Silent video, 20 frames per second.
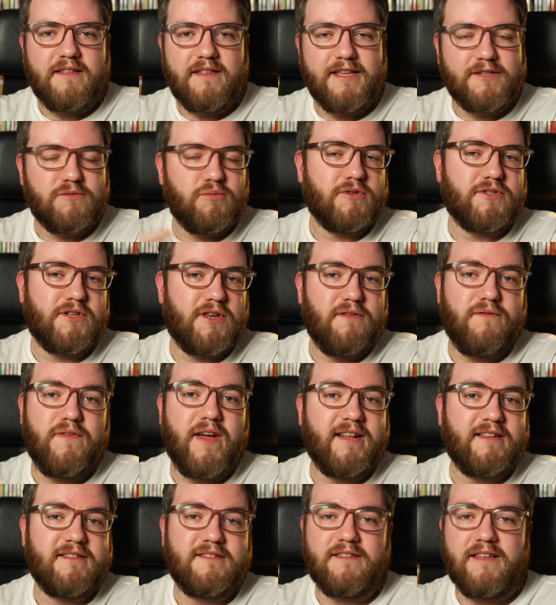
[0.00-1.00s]
This was an
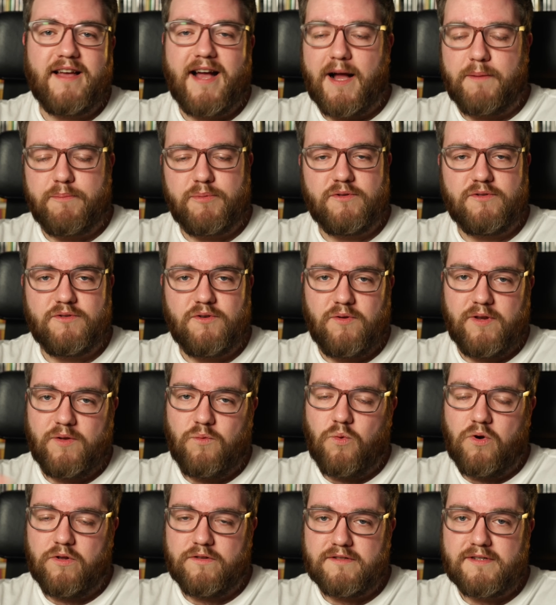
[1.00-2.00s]
event that happens only
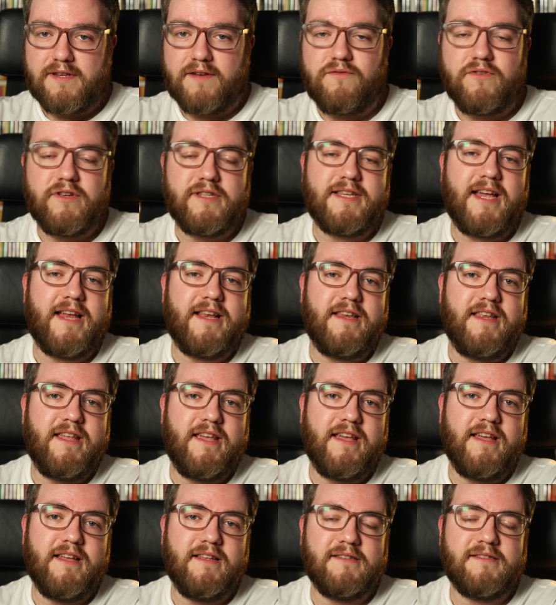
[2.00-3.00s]
once every 10
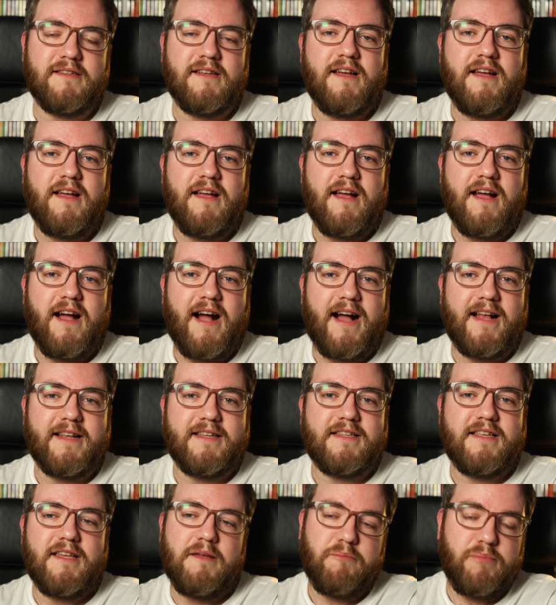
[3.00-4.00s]
years,
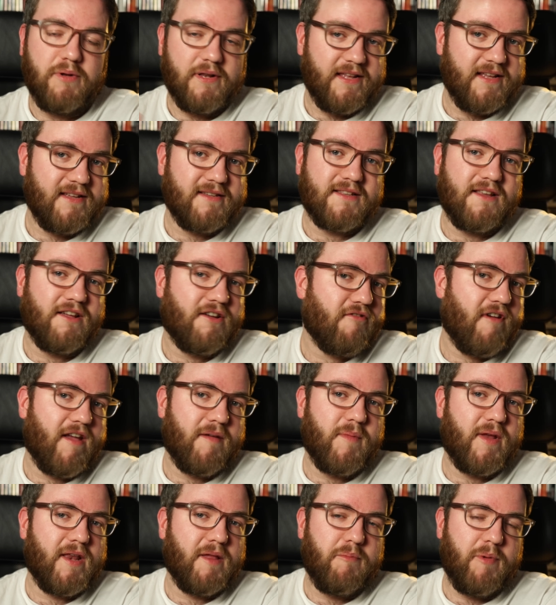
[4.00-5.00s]
and it pleased a
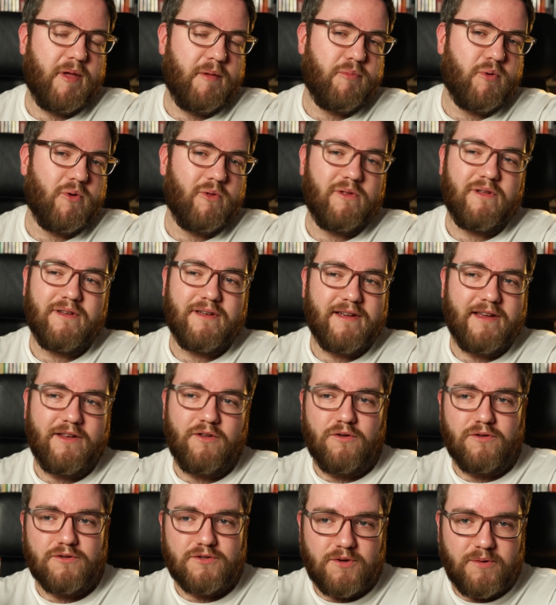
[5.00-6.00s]
great many people, it
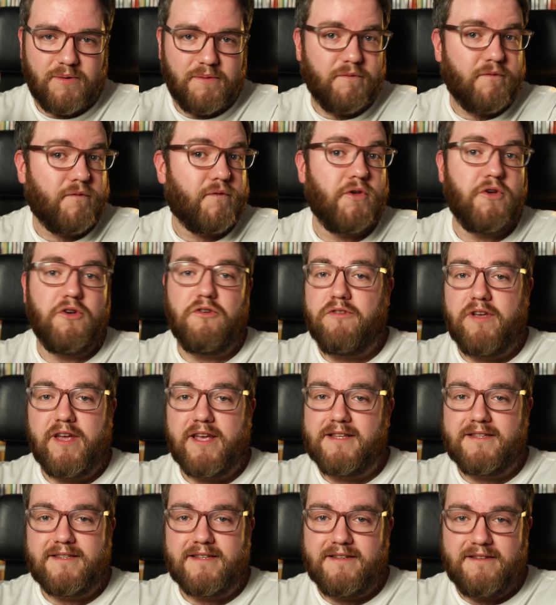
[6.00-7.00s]
also
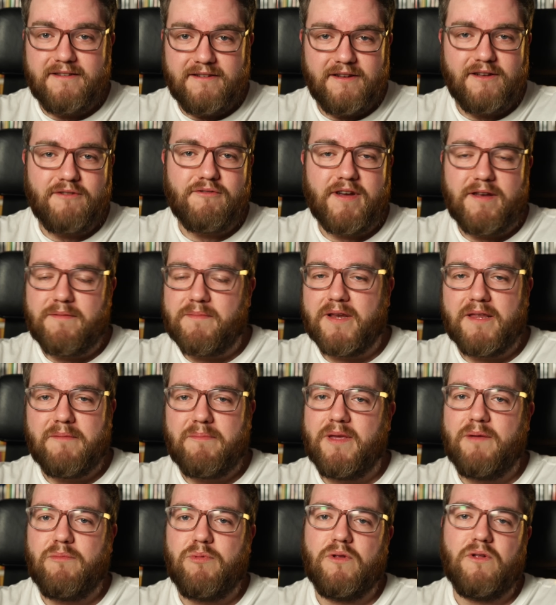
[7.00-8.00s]
infuriated a great many
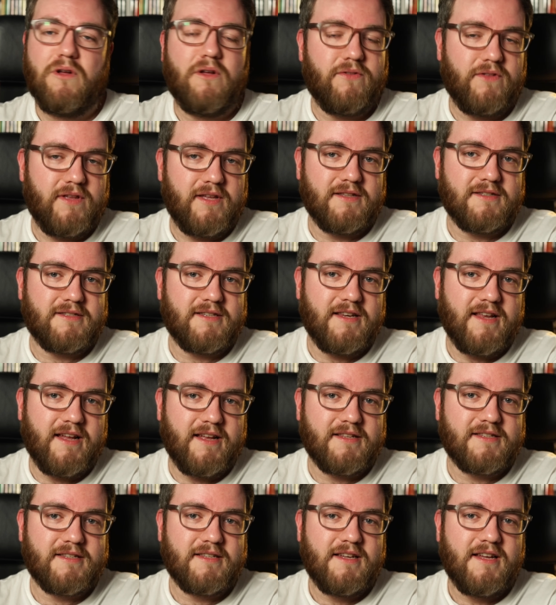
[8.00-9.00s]
people on the
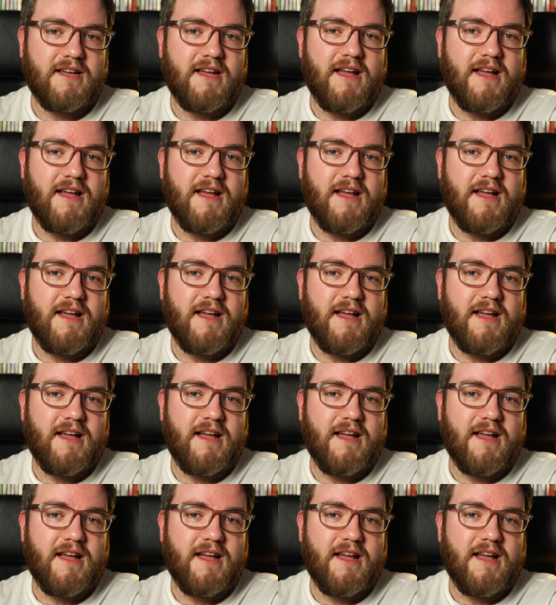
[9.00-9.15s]
internet.